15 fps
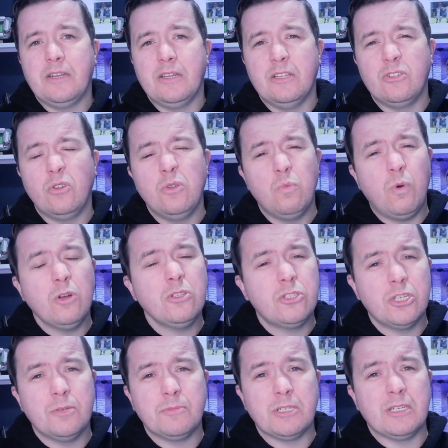there's only one
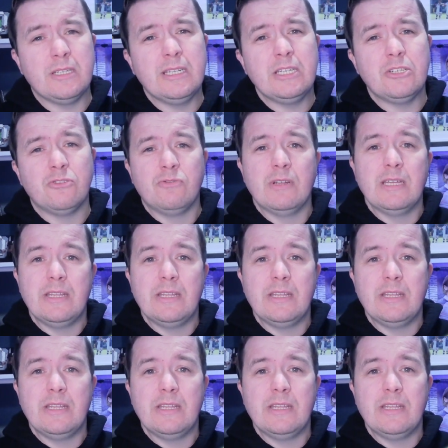terms and conditions really,